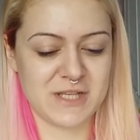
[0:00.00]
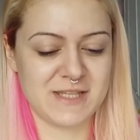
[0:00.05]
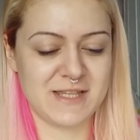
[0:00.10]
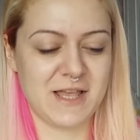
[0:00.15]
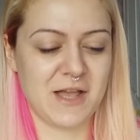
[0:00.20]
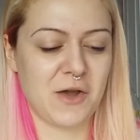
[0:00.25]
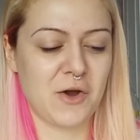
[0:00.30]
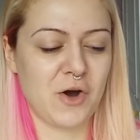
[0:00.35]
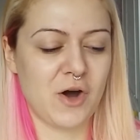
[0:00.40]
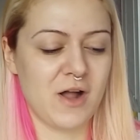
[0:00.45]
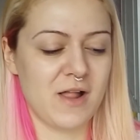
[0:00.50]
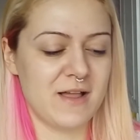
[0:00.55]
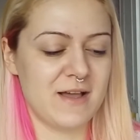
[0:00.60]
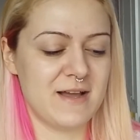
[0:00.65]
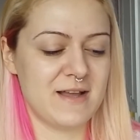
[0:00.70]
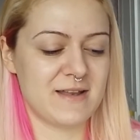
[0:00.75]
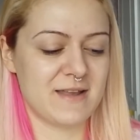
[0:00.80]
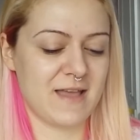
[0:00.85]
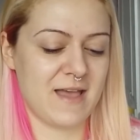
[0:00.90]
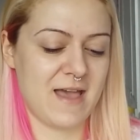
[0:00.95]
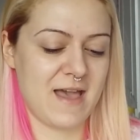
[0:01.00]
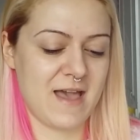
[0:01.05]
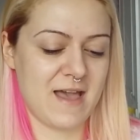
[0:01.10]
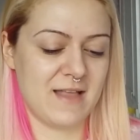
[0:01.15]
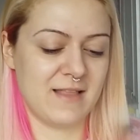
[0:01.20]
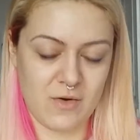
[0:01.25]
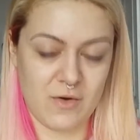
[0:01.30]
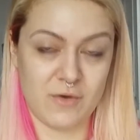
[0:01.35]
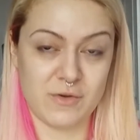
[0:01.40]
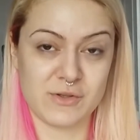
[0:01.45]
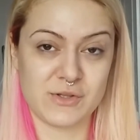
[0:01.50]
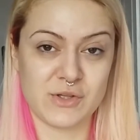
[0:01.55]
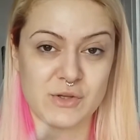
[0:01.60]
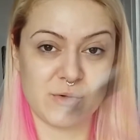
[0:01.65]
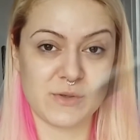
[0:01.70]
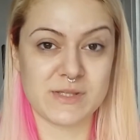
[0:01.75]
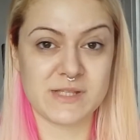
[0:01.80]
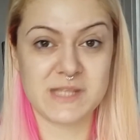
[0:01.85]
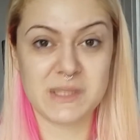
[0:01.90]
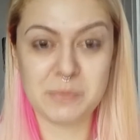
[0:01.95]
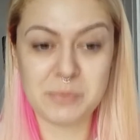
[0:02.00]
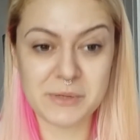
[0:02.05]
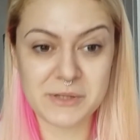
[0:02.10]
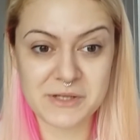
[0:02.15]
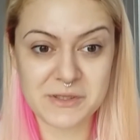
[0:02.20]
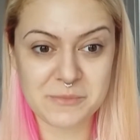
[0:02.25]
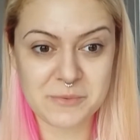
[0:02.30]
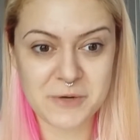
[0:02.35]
as they call it, and also stippling